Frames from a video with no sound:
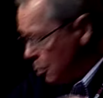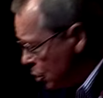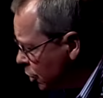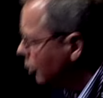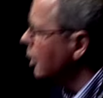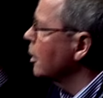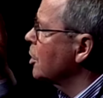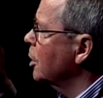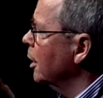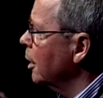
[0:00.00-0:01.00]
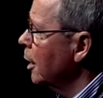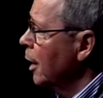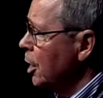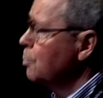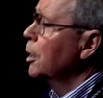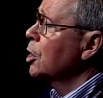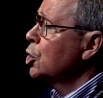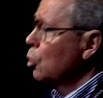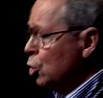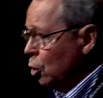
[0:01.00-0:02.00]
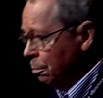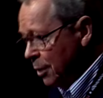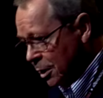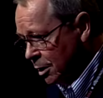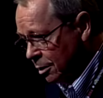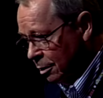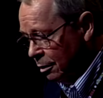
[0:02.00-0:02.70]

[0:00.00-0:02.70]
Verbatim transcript: but certainly this city, has been a social peace,